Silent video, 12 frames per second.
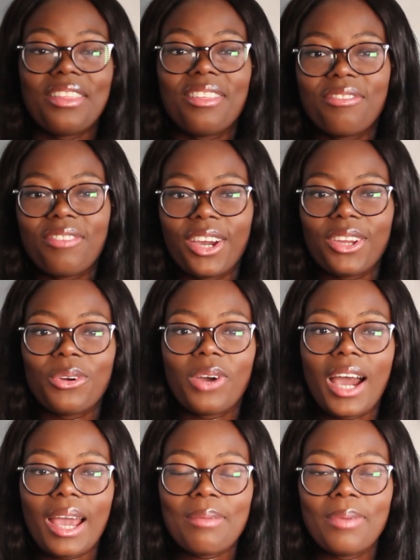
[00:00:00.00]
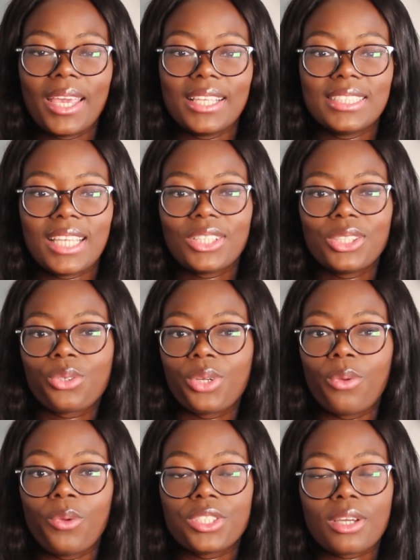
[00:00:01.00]
The final high paying tech
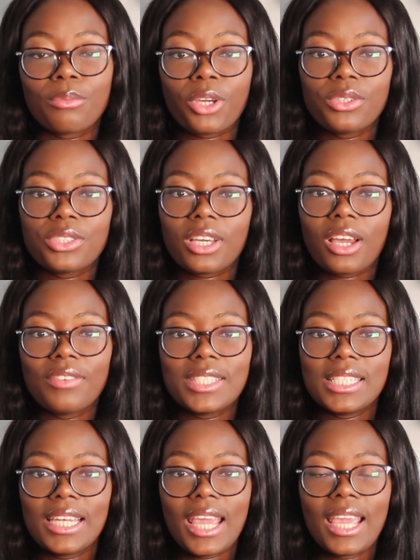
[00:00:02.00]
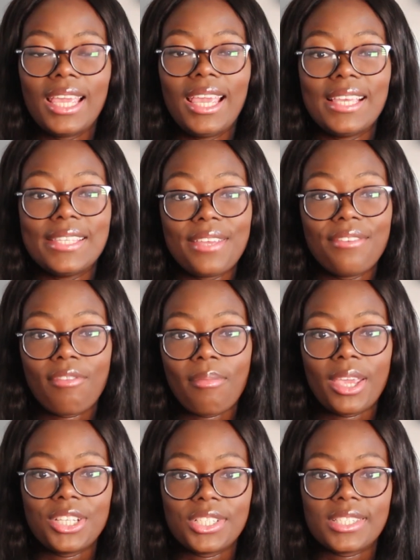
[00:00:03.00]
degree, which I'm going to cover today, is
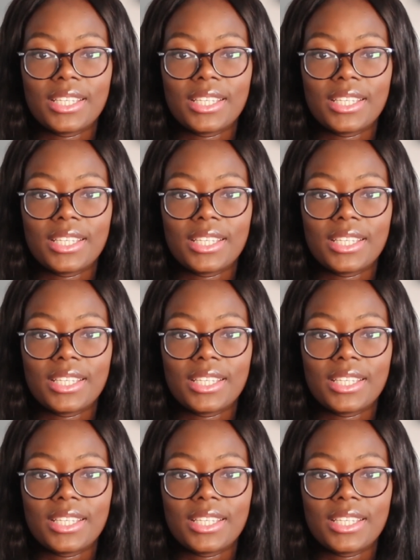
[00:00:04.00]
information